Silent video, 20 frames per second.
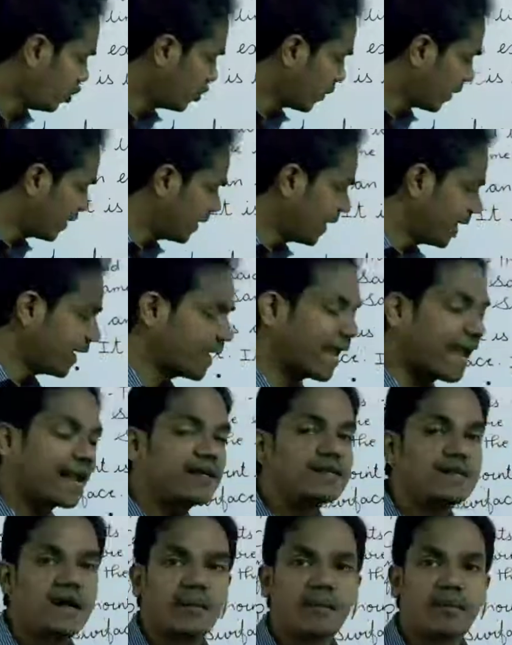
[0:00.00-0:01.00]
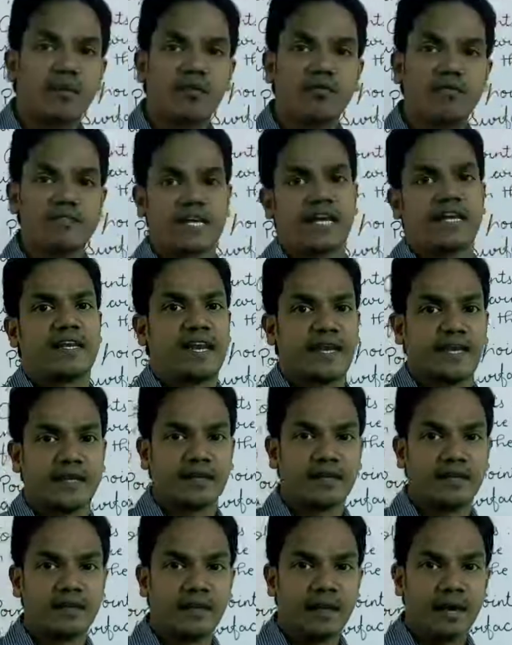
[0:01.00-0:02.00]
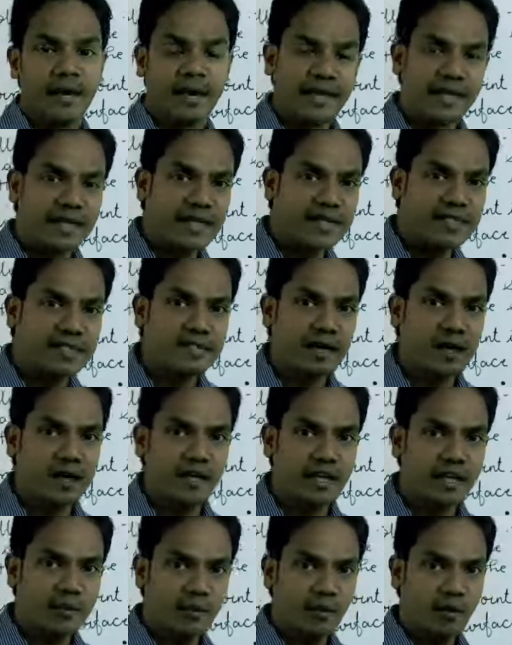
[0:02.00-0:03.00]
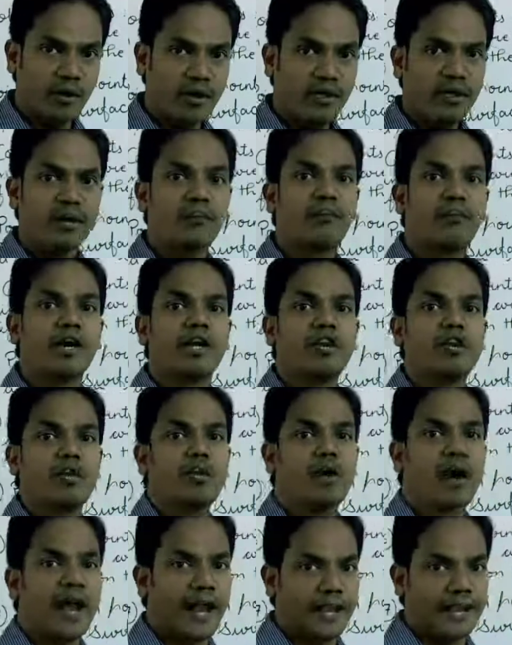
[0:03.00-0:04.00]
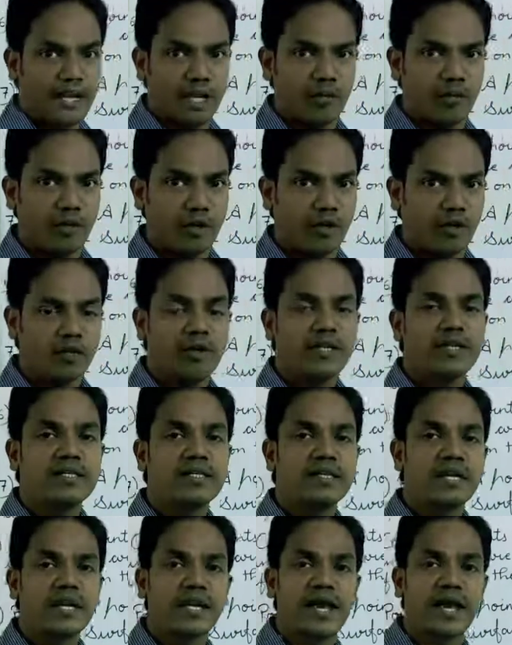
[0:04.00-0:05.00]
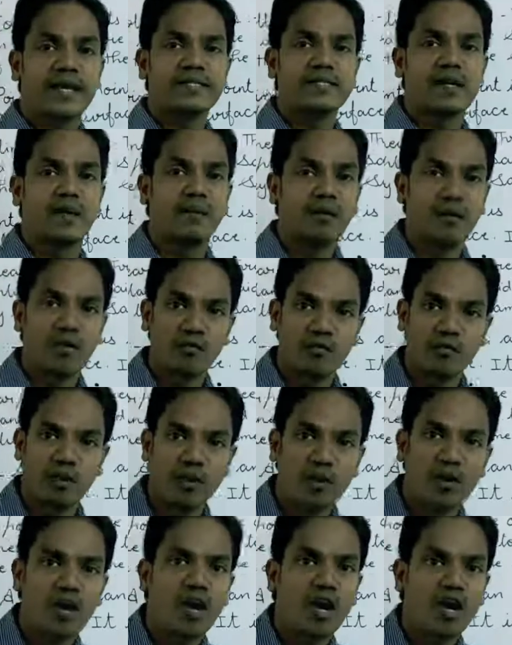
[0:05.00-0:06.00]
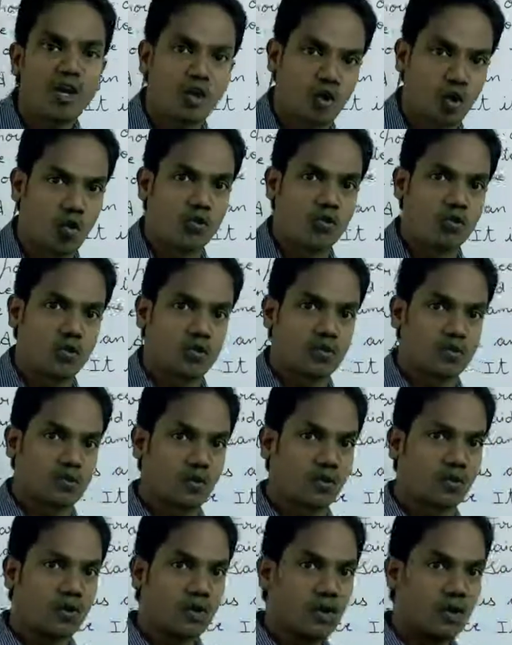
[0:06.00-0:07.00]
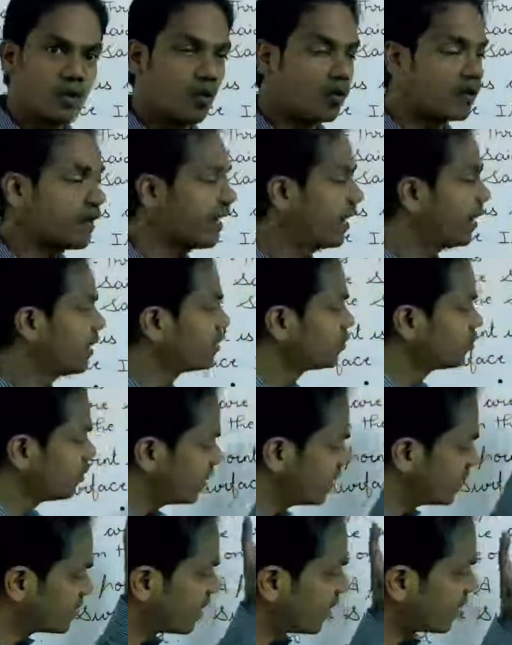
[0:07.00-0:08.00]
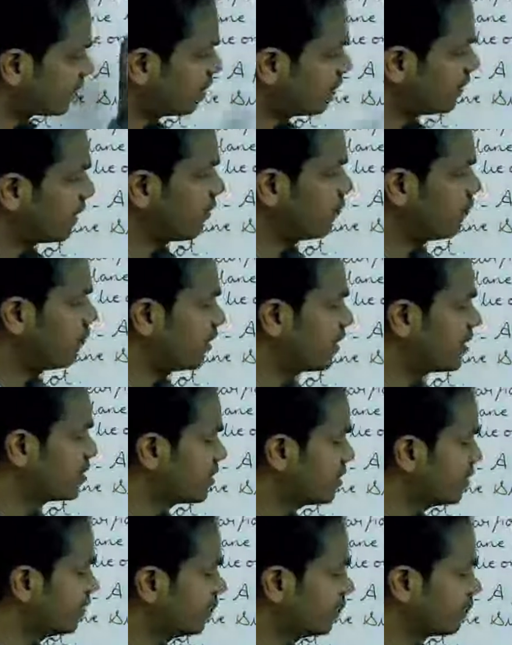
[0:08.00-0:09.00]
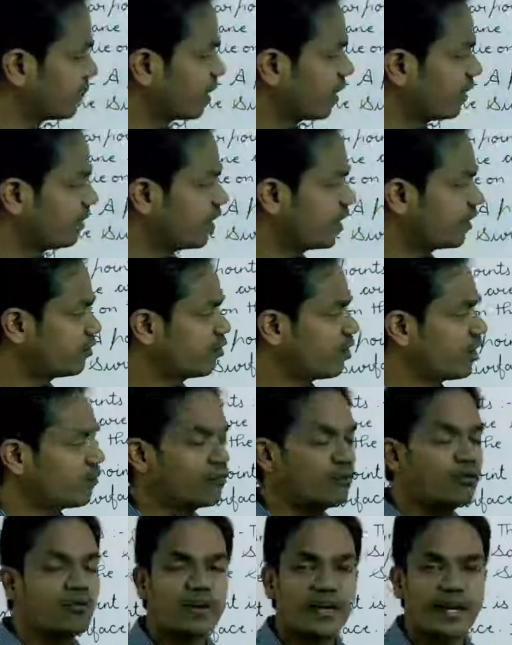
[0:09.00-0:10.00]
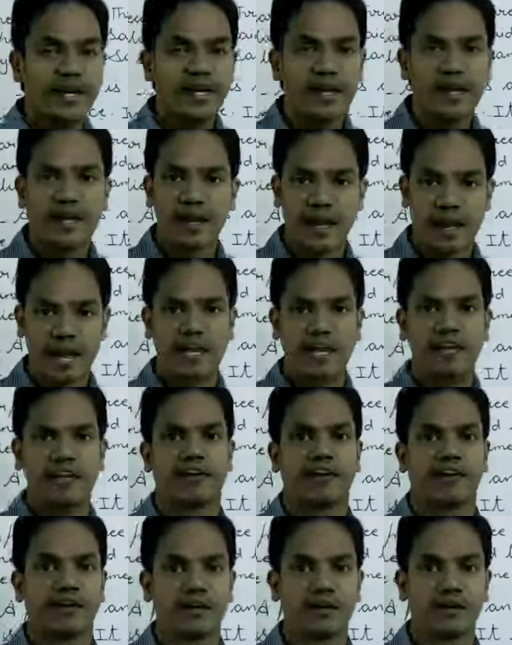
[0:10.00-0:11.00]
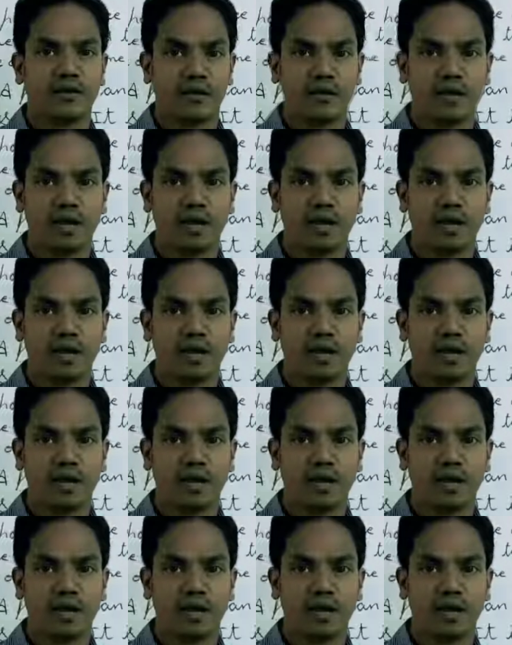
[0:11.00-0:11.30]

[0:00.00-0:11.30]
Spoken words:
You can take example of sunlight. It is starting point but no ending point. You can take example of your torch also. Okay, so these are the definition that you have to read and learn it.